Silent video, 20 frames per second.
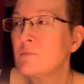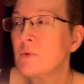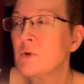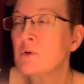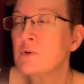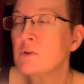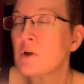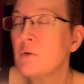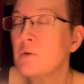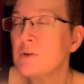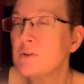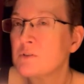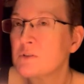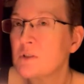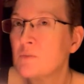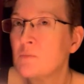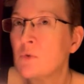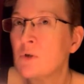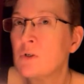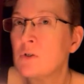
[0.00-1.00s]
There's always
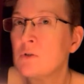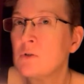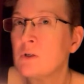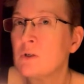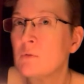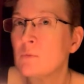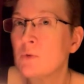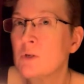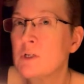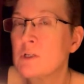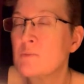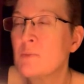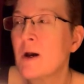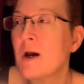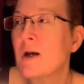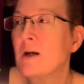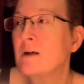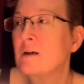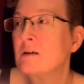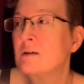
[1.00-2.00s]
someone who can reach
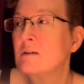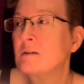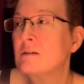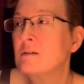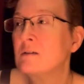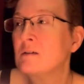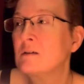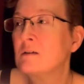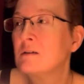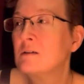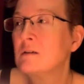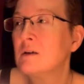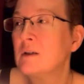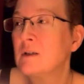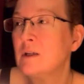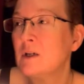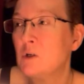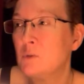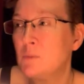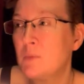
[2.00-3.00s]
back
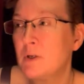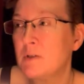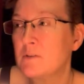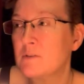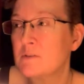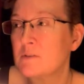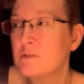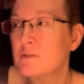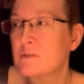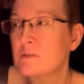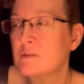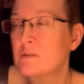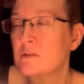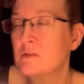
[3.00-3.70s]
and help us.